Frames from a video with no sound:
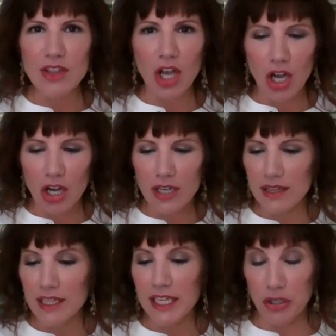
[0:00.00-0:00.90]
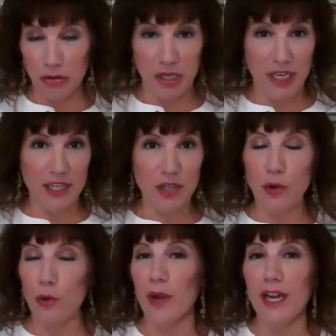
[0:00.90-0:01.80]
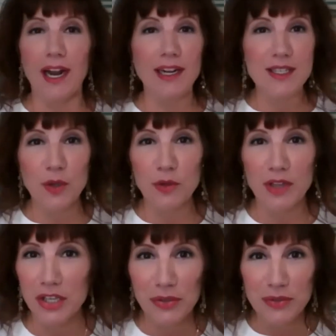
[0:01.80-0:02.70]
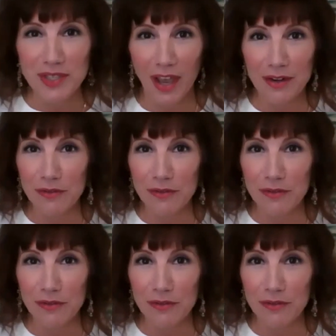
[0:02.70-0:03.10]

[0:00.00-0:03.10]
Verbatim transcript: long, and lingering, great on its own, like you said,